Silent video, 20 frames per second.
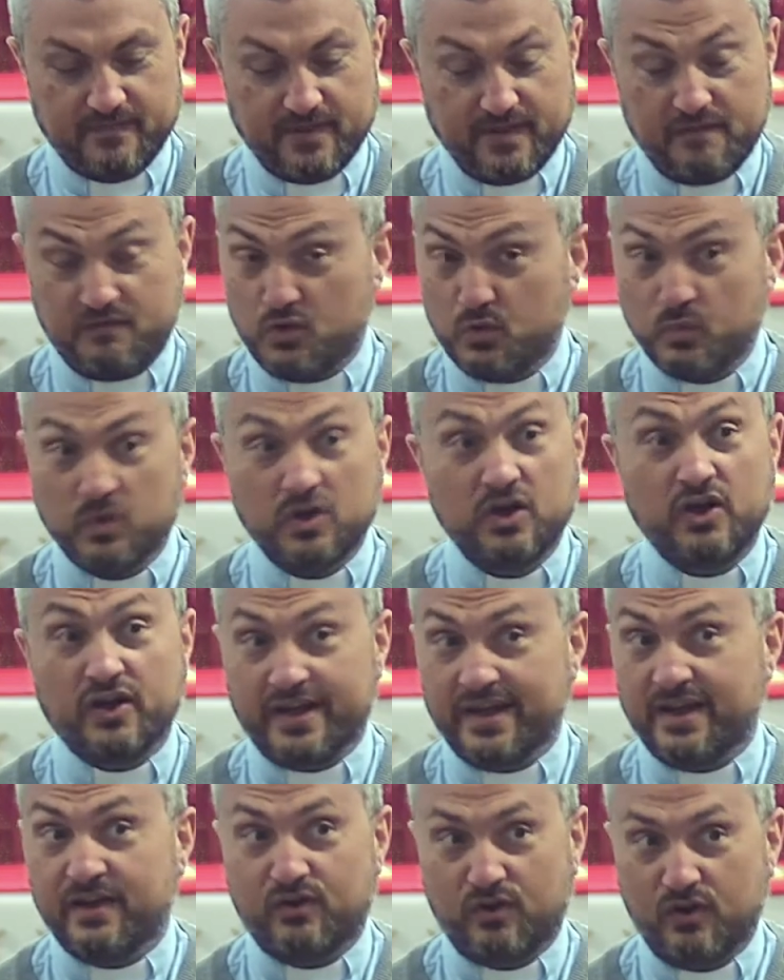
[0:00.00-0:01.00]
If you were
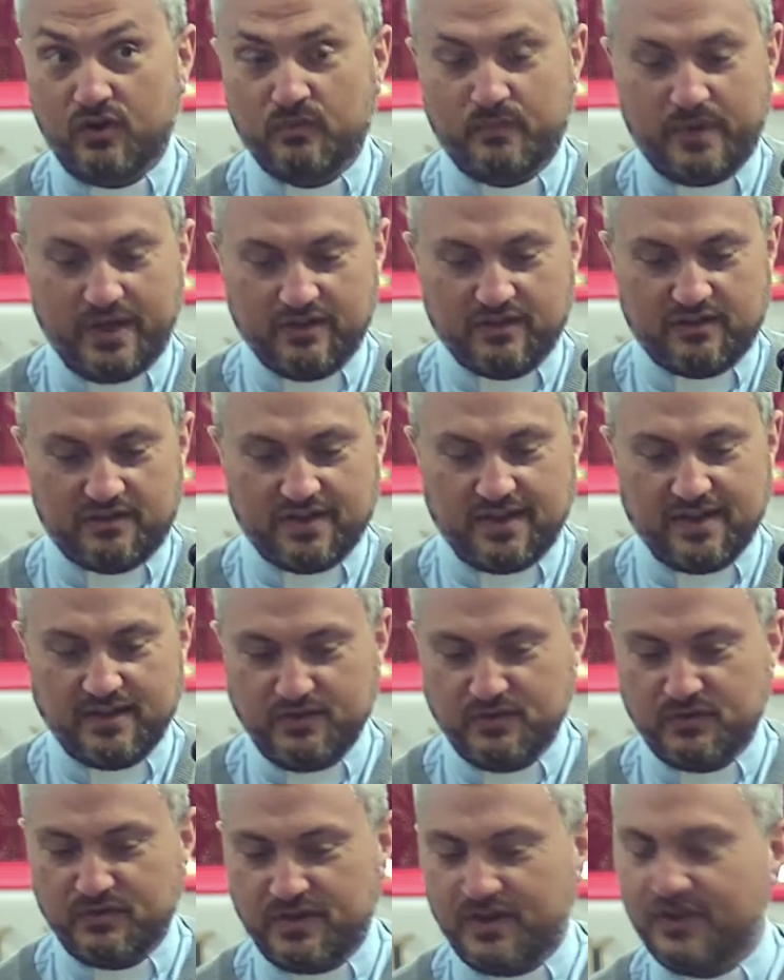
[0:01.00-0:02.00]
here on Wednesday,
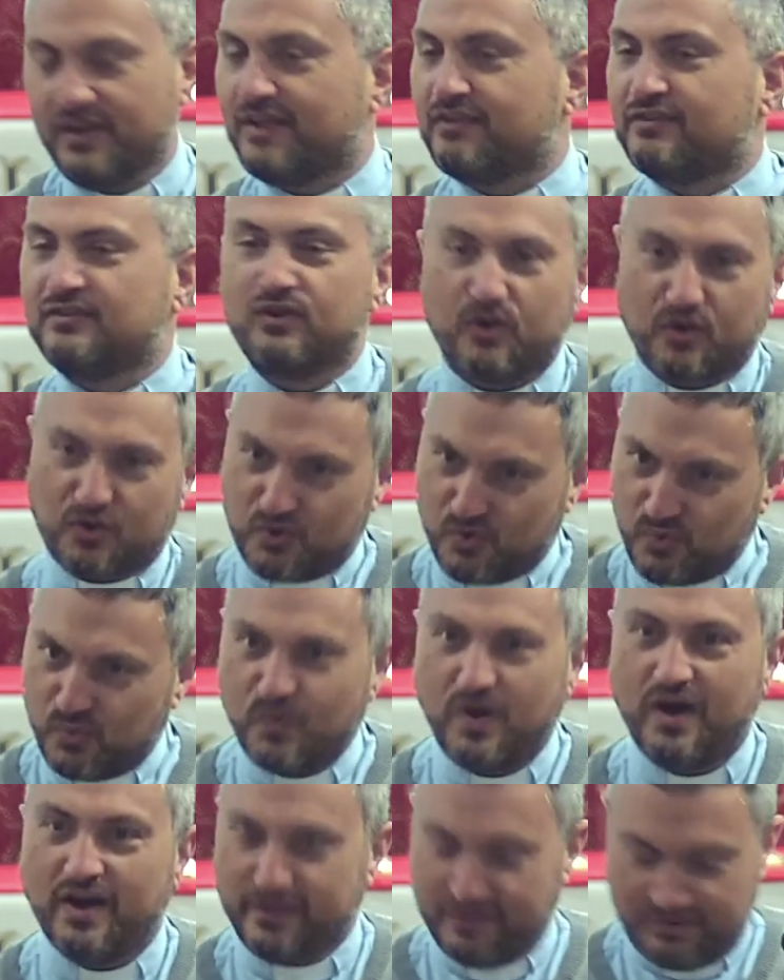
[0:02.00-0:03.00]
you'll know that's not
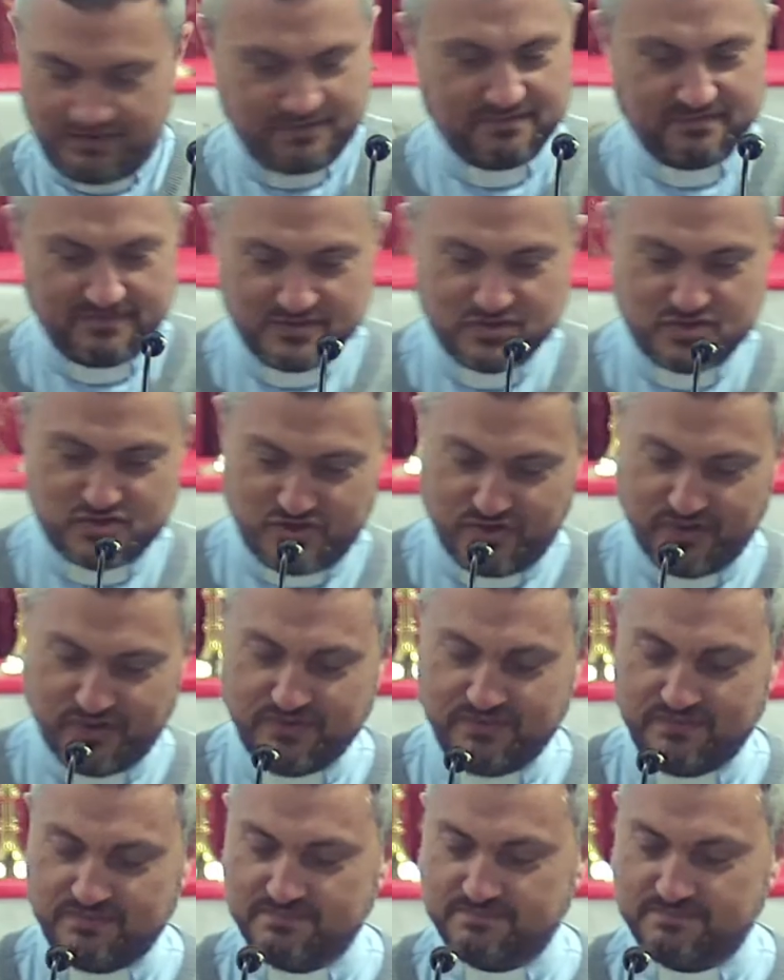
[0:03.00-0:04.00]
quite true.